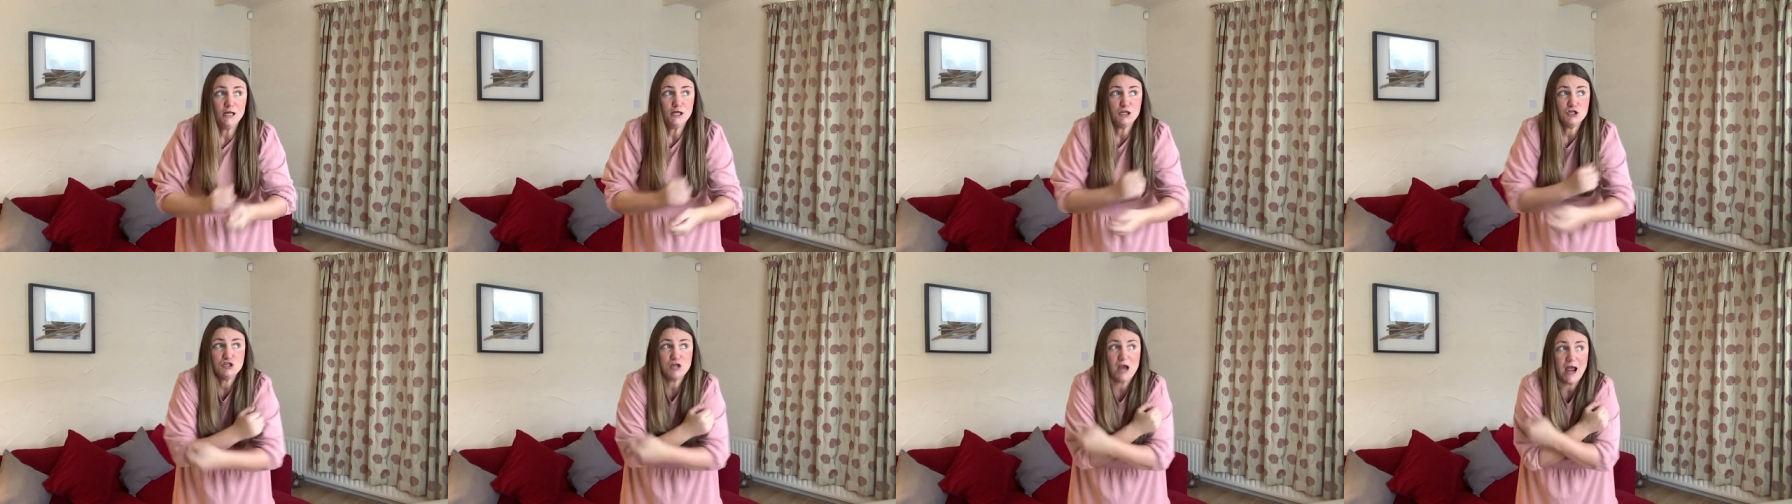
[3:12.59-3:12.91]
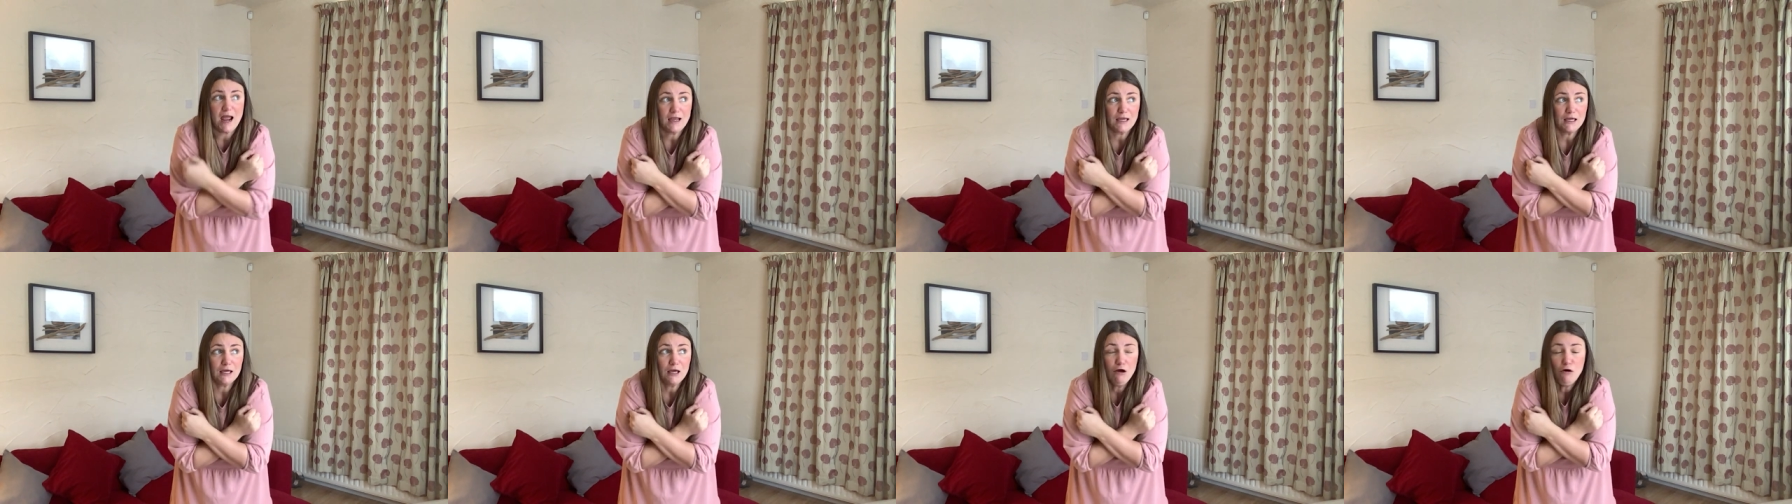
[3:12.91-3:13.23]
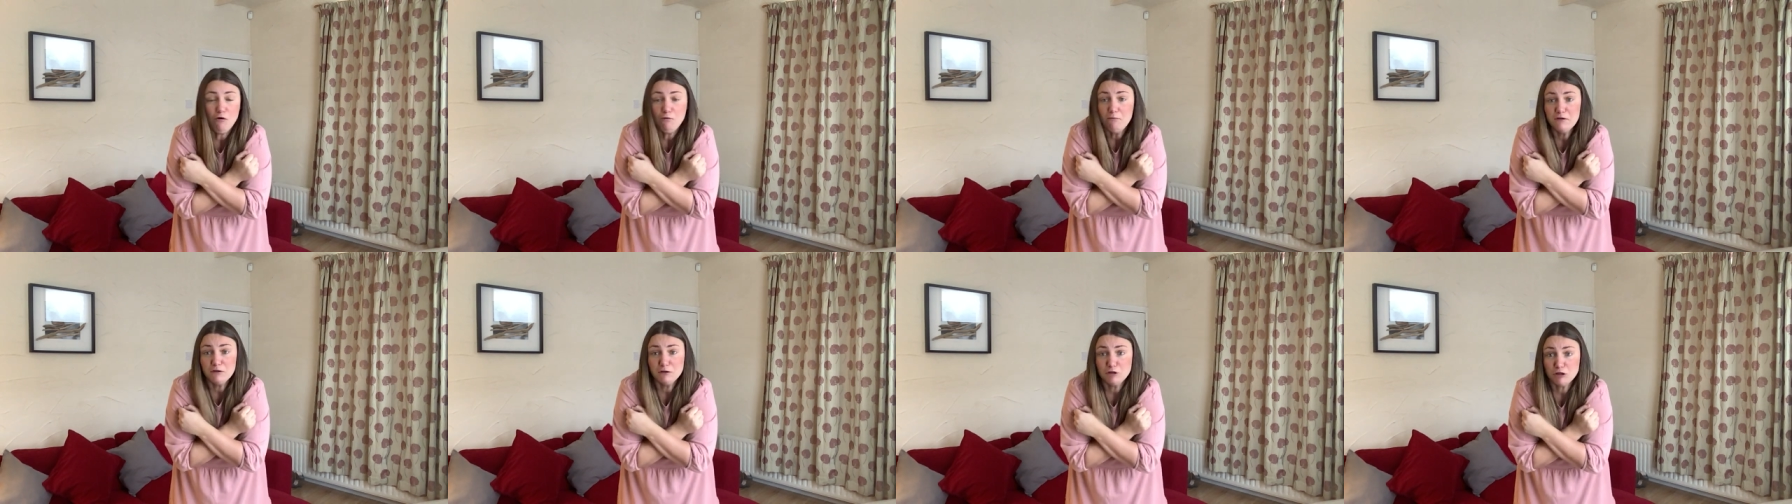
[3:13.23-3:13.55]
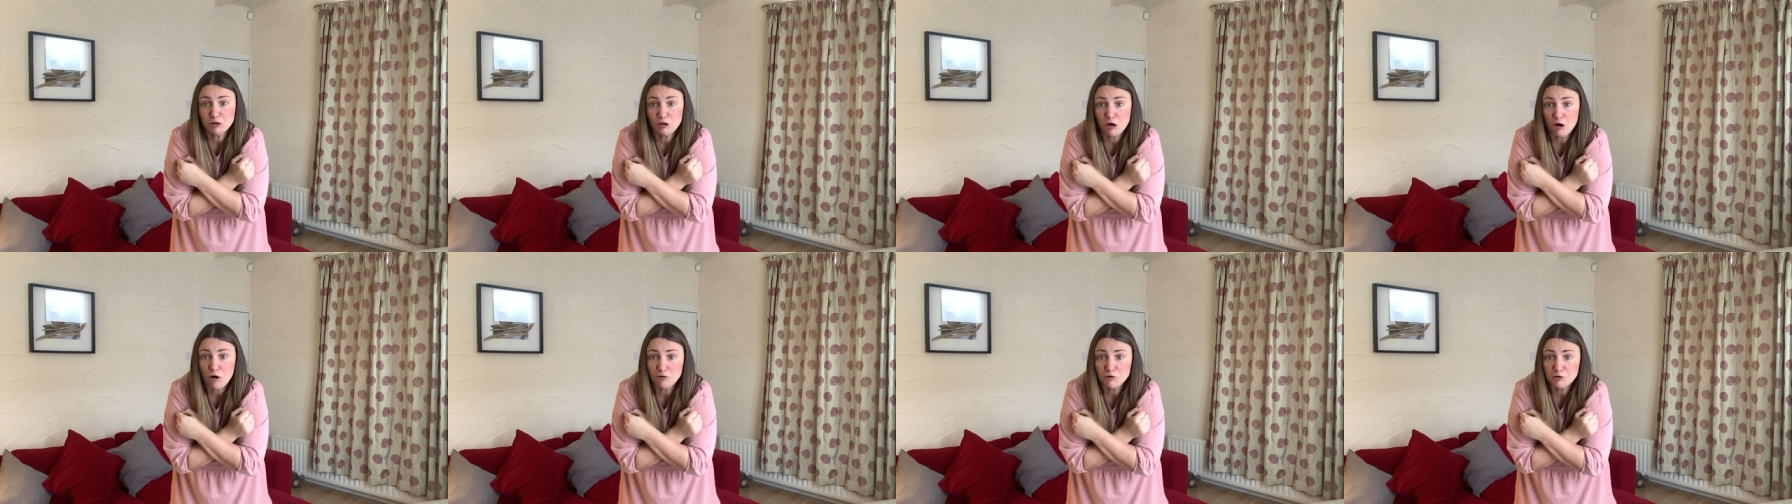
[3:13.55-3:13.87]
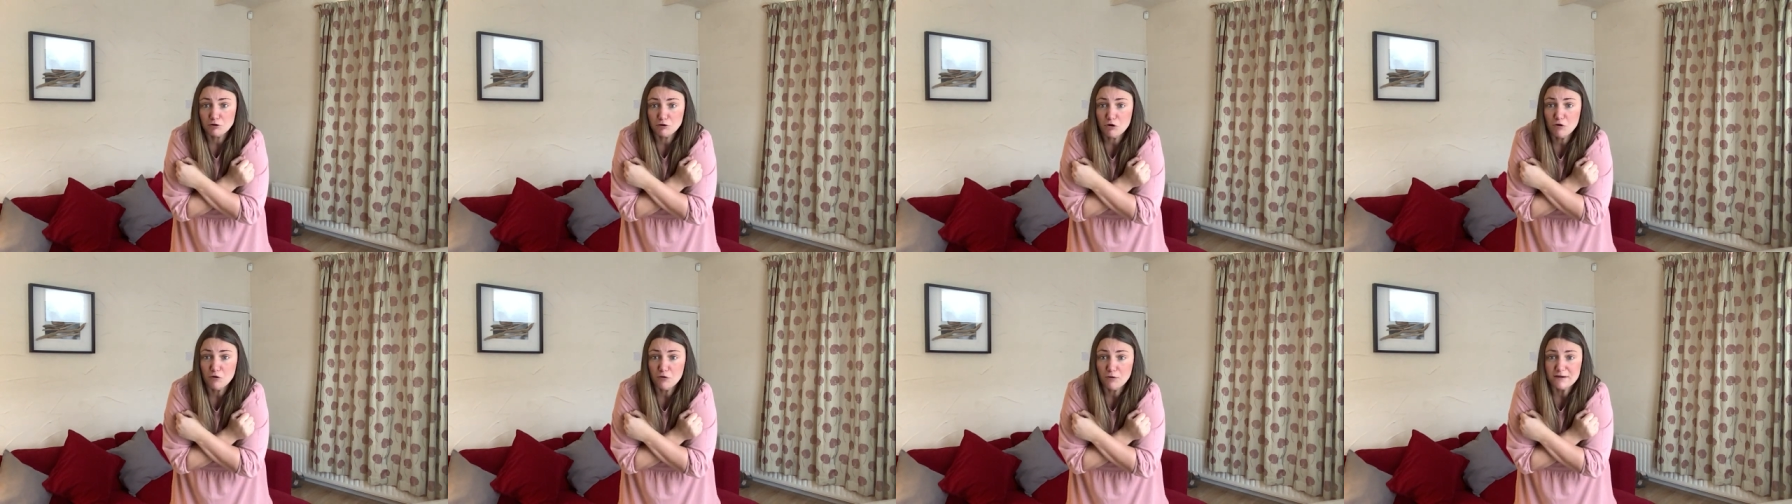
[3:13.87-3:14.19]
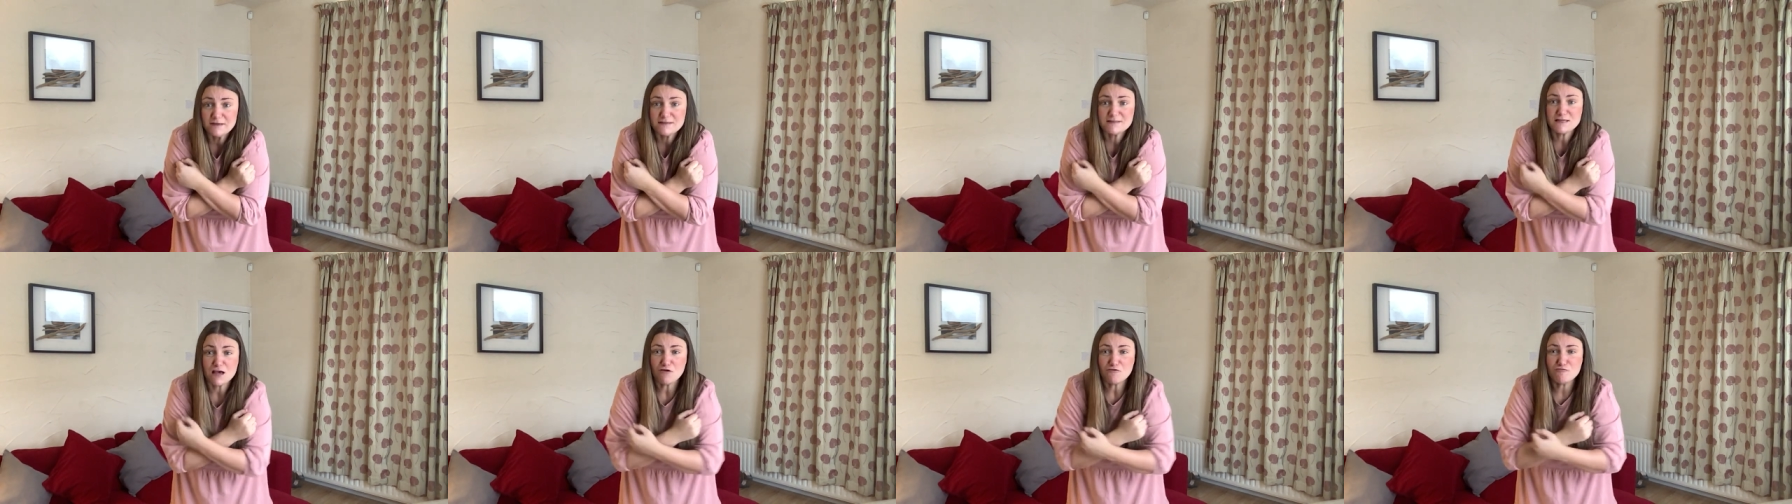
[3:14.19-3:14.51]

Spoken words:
Jack, with the golden coins,